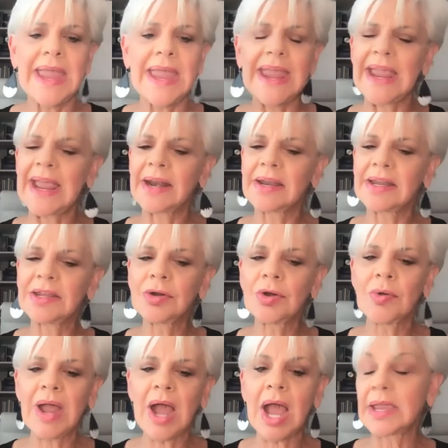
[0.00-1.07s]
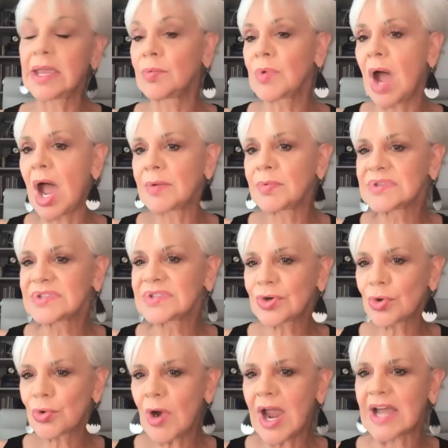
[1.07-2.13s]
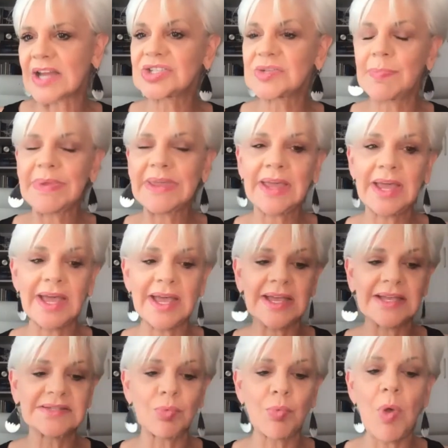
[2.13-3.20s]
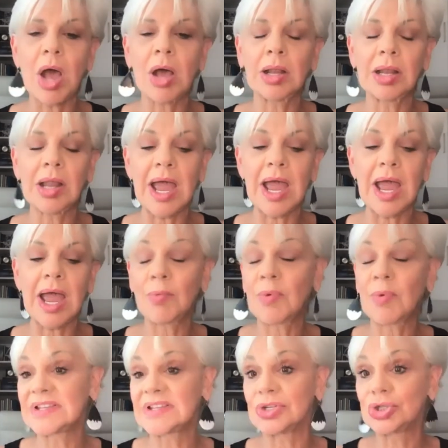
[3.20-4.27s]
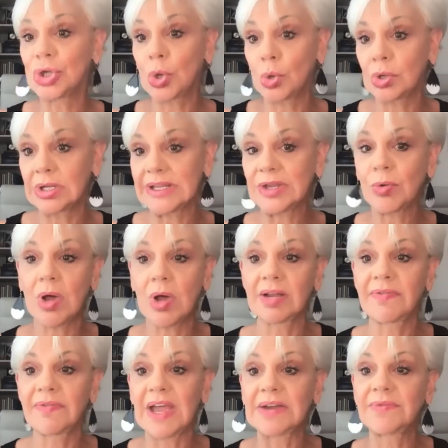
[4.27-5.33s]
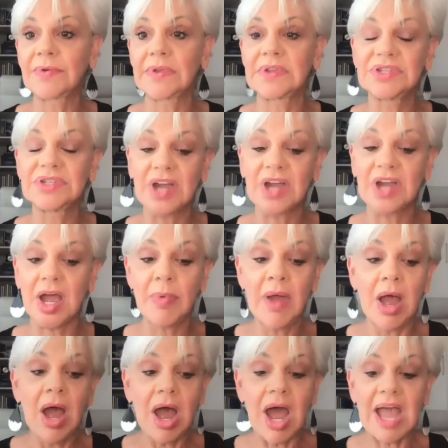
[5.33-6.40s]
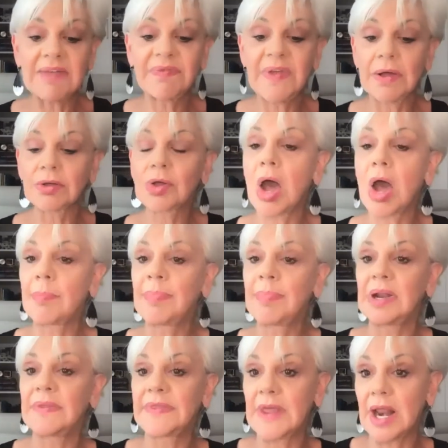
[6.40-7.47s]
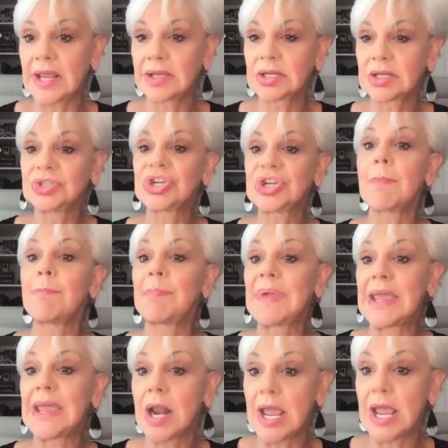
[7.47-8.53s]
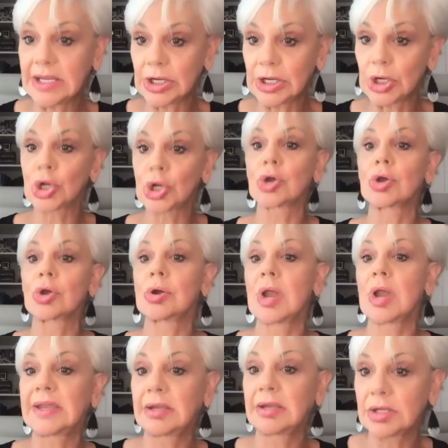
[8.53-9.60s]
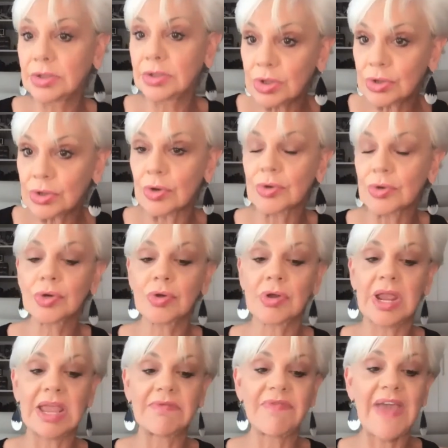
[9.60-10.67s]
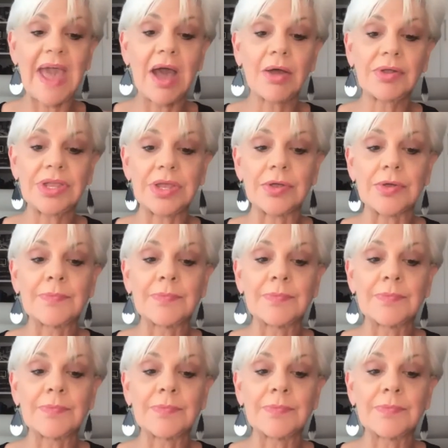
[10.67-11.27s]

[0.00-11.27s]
And I was crushed, because while I wasn't totally qualified for the job, I felt confident that I could jump in, I could learn, I could, create value.